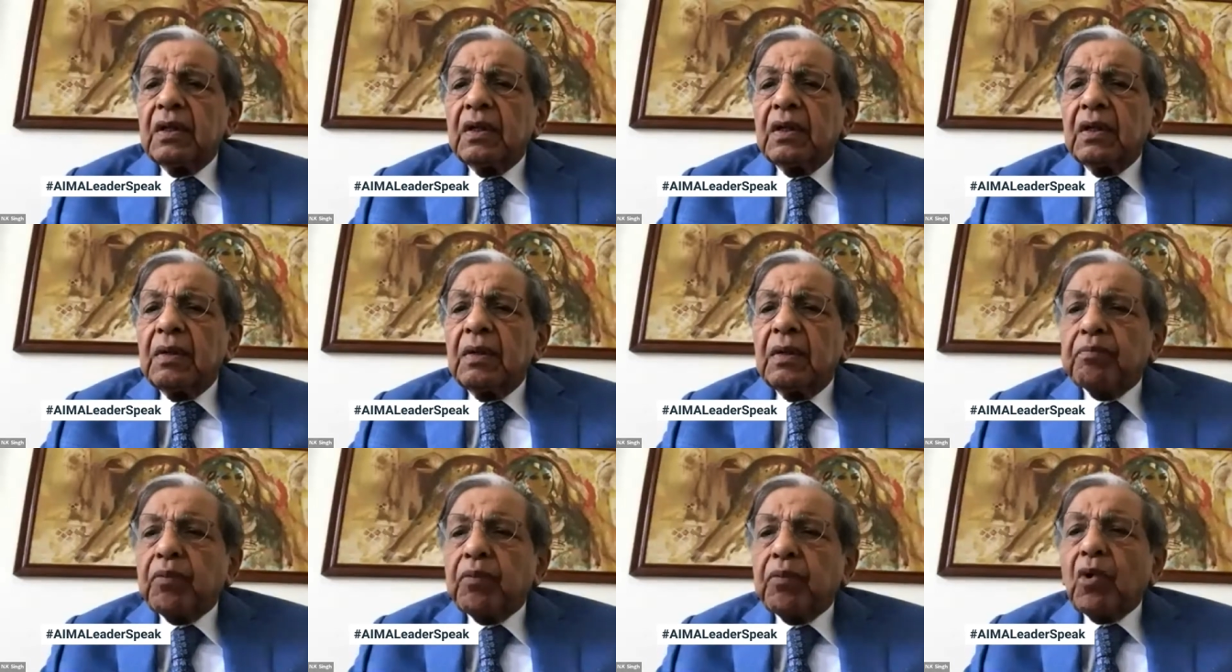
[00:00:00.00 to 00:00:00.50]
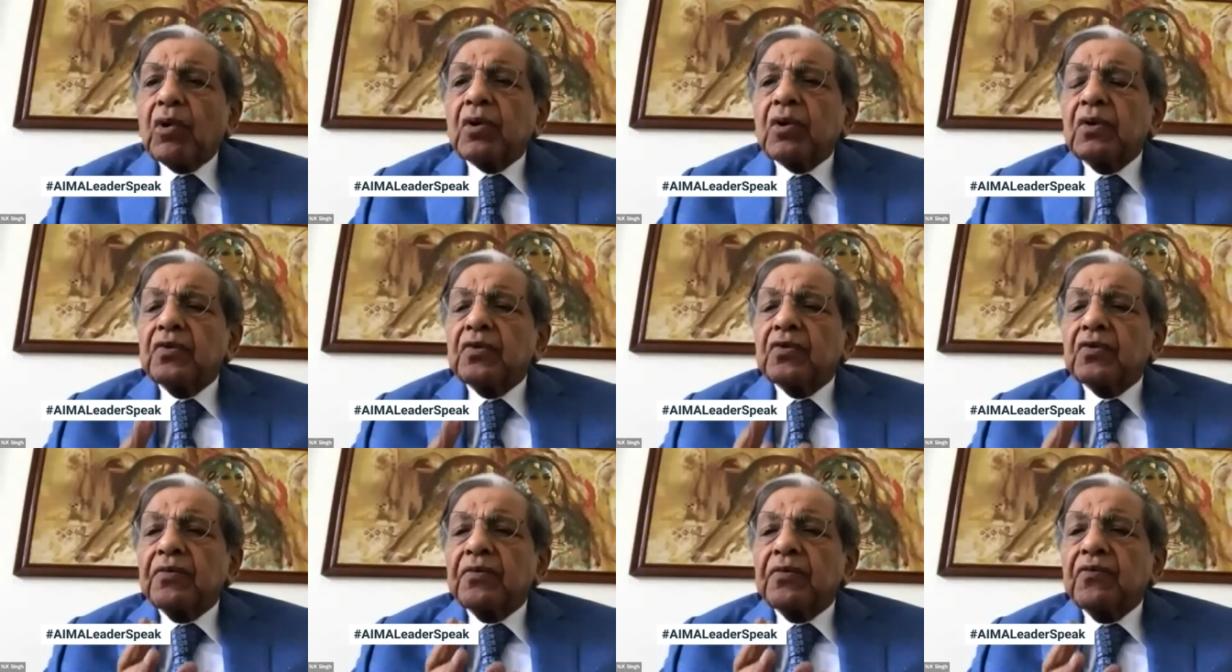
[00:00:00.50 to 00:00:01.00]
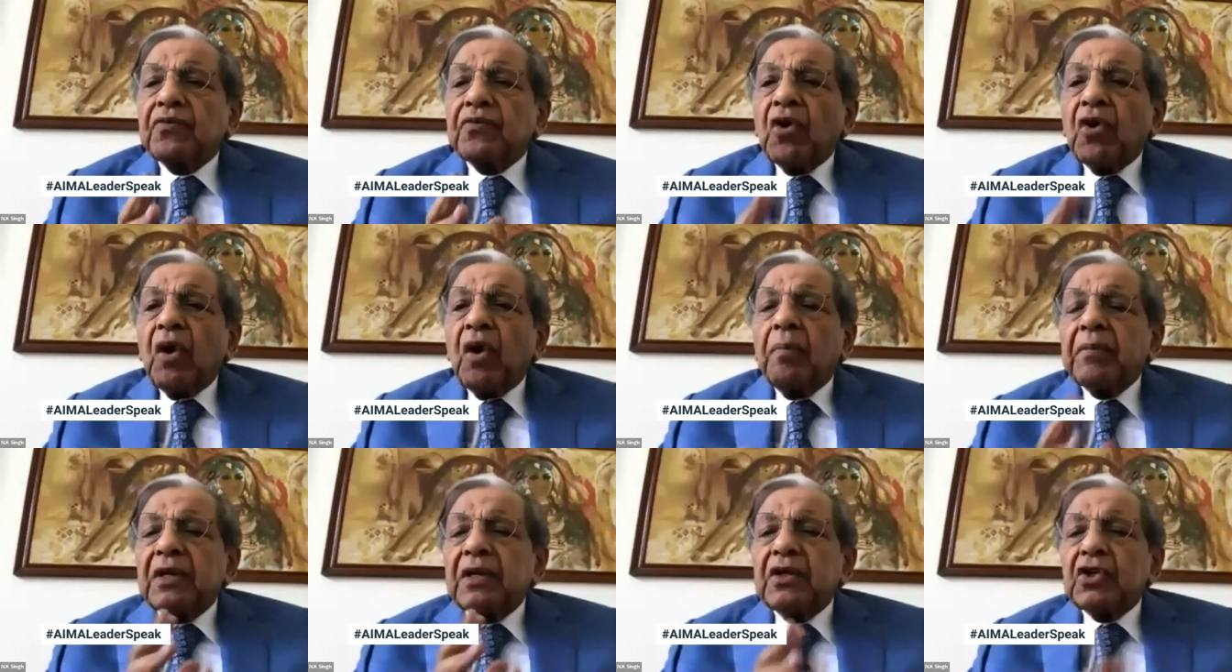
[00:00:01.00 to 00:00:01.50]
important reform
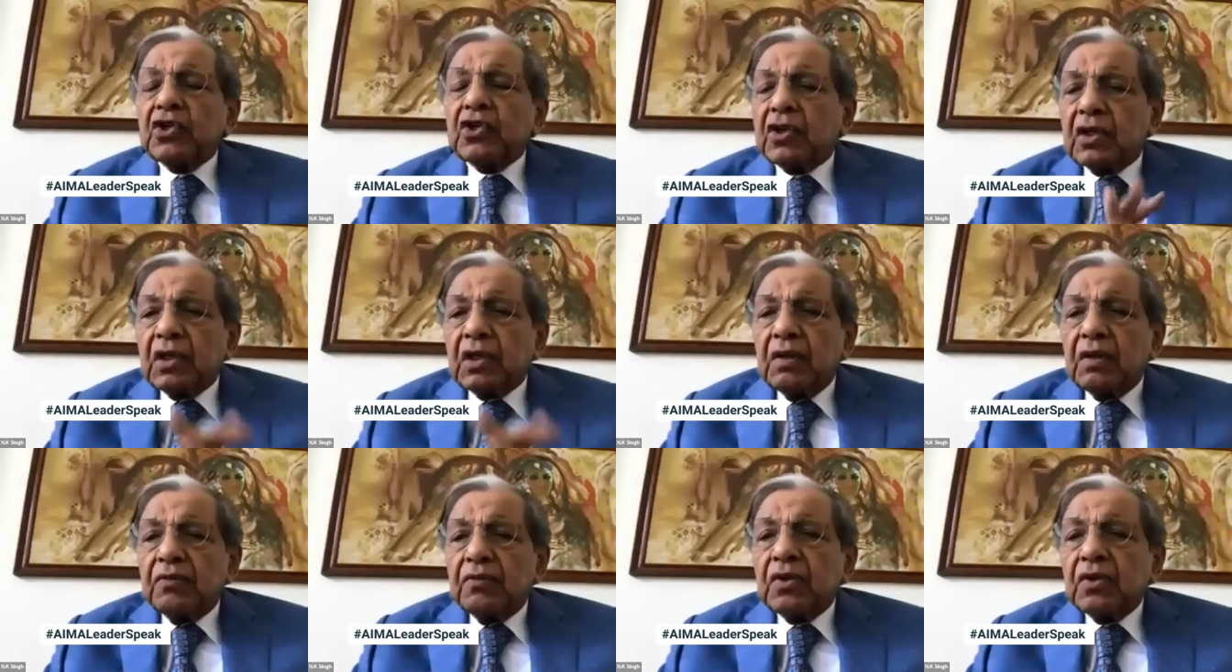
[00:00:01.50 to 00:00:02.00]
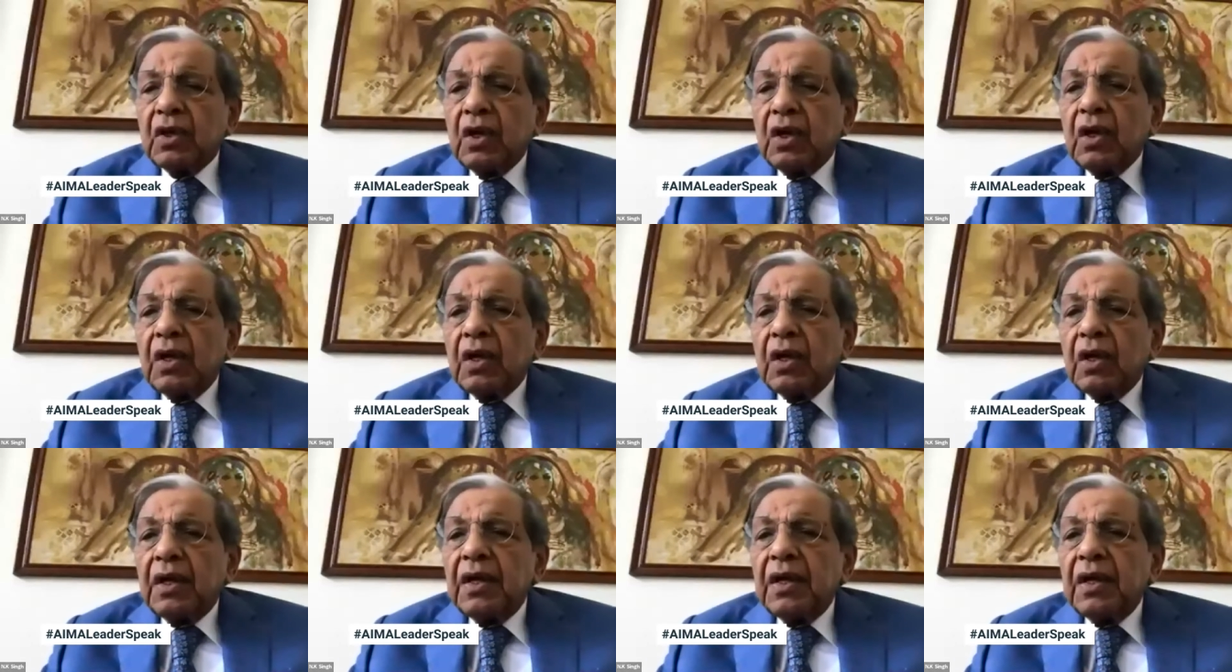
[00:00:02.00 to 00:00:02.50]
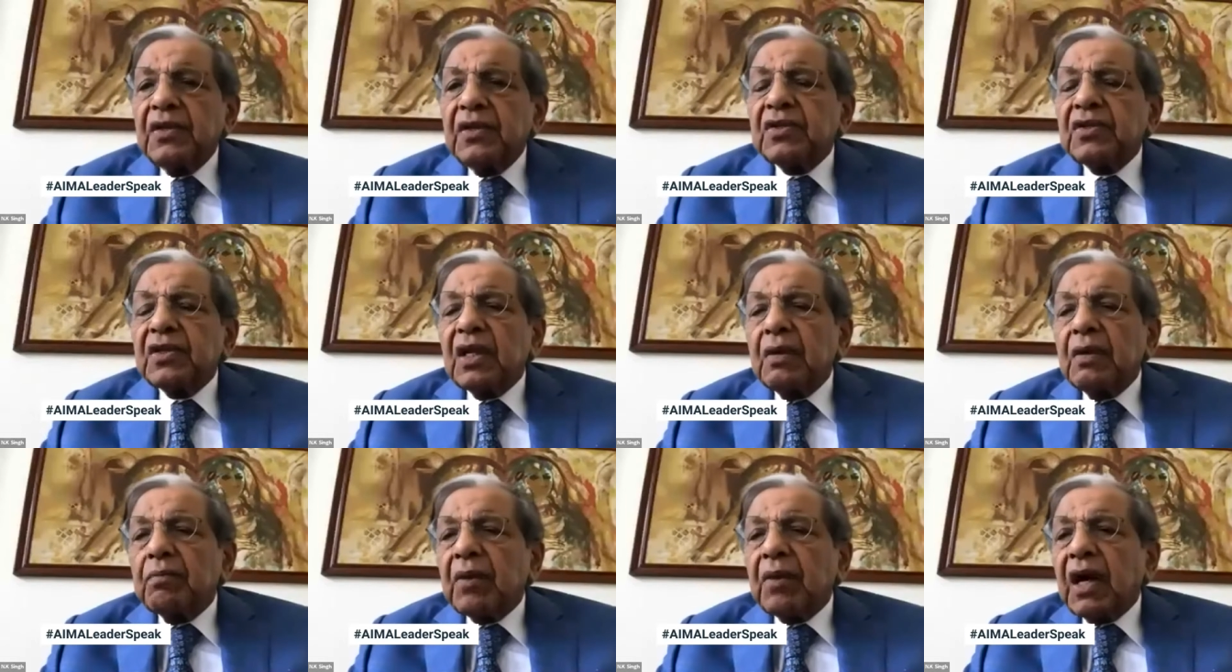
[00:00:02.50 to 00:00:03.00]
initiatives is,
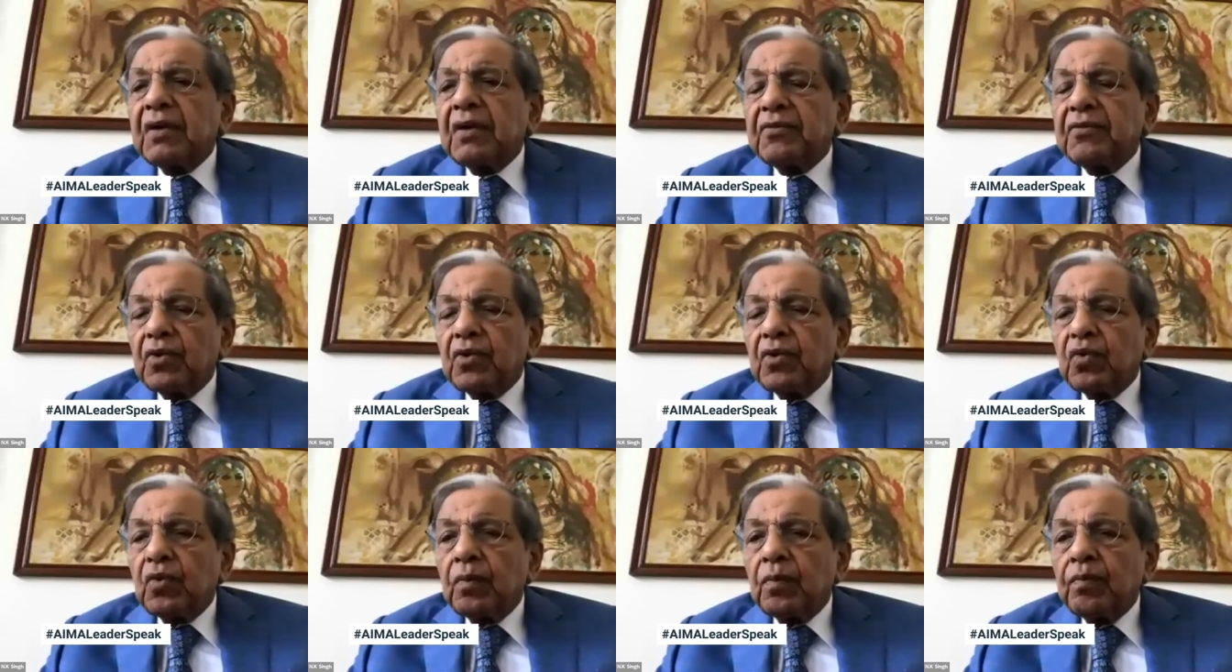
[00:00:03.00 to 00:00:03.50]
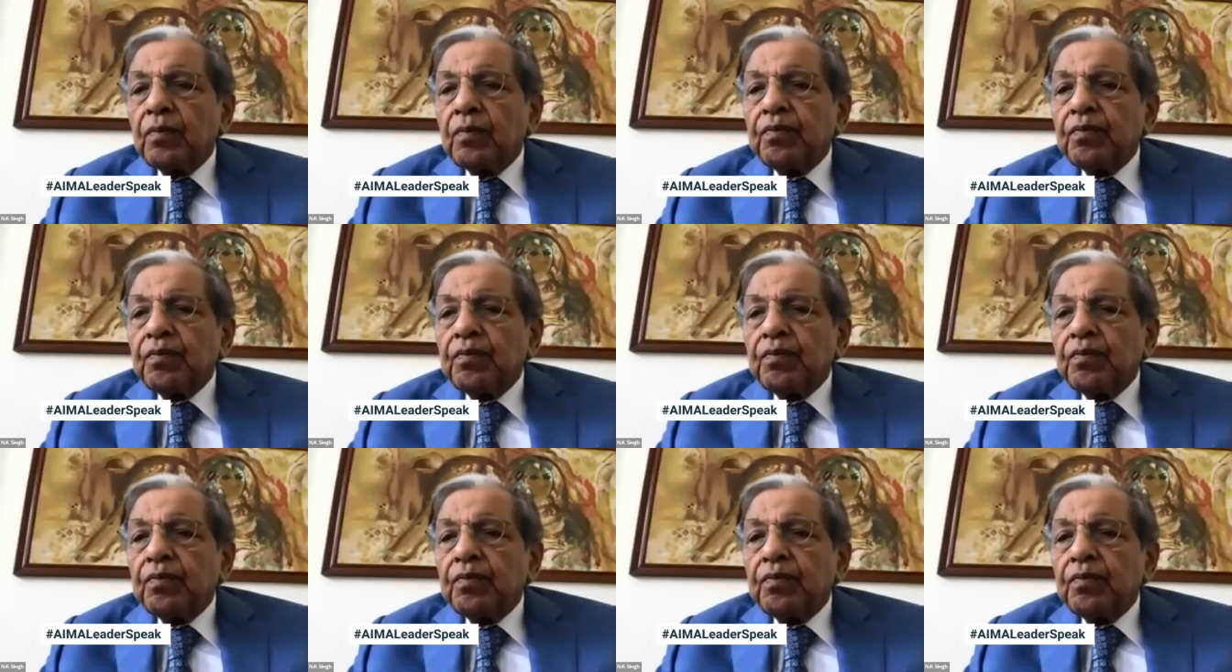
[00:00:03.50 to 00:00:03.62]
in my view,